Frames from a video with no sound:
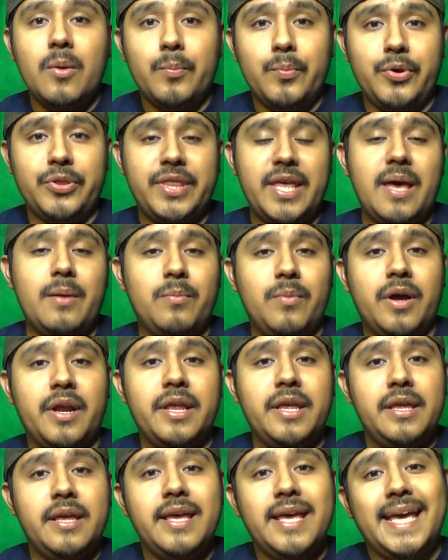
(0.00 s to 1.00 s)
put that
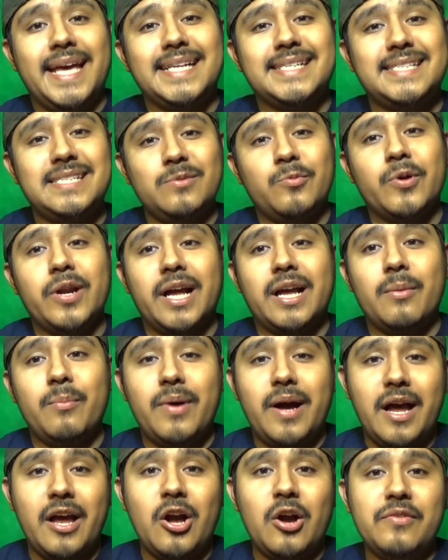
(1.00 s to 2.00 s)
money and see what I could
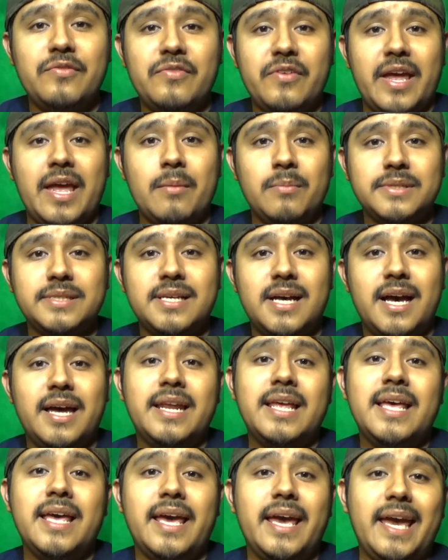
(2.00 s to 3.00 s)
buy off of Amazon
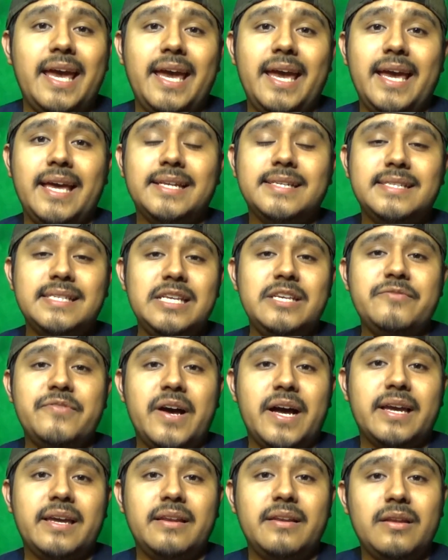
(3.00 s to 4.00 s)
and see if
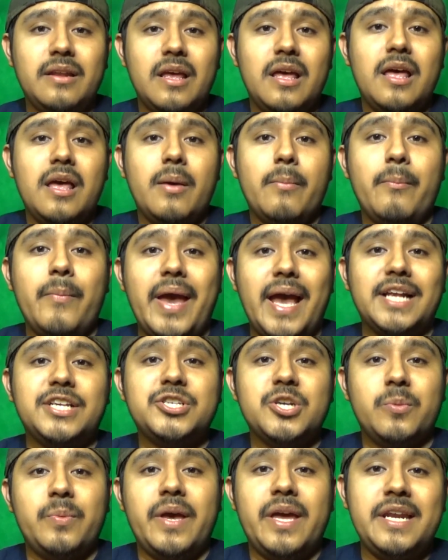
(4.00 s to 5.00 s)
I can match
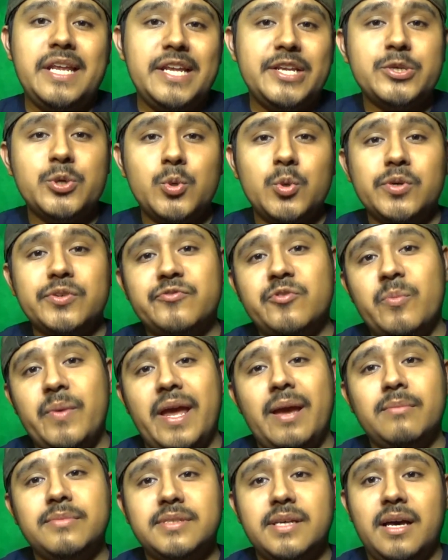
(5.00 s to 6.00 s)
up any tools from
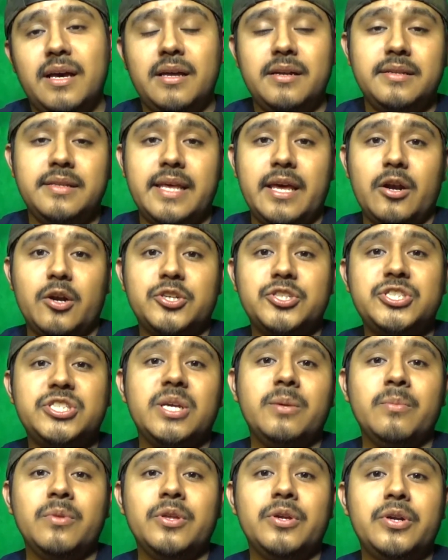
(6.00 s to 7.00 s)
Amazon that are
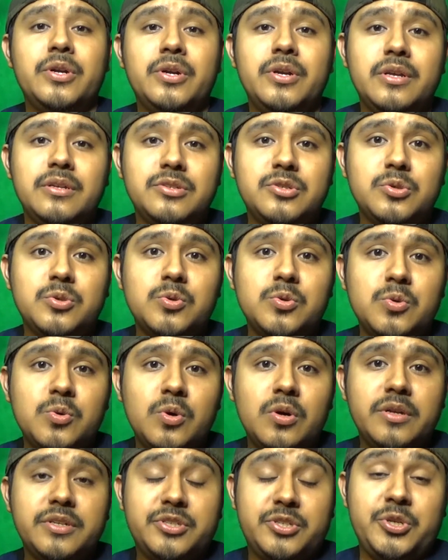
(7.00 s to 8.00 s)
similar to
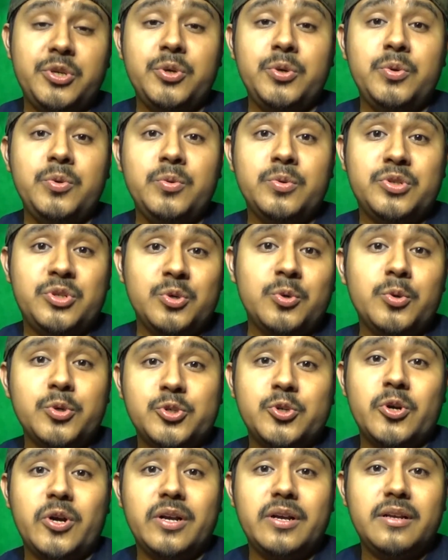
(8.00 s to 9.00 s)
tool
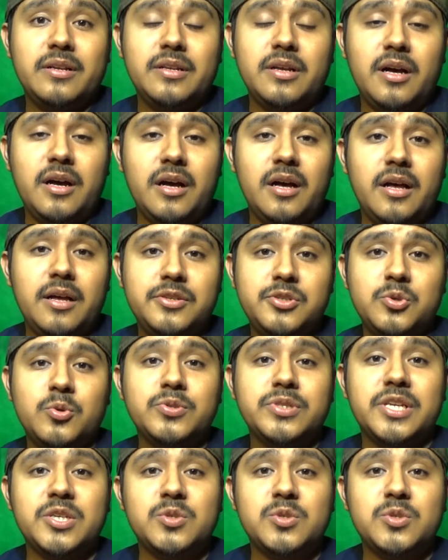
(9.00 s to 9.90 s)
truck tools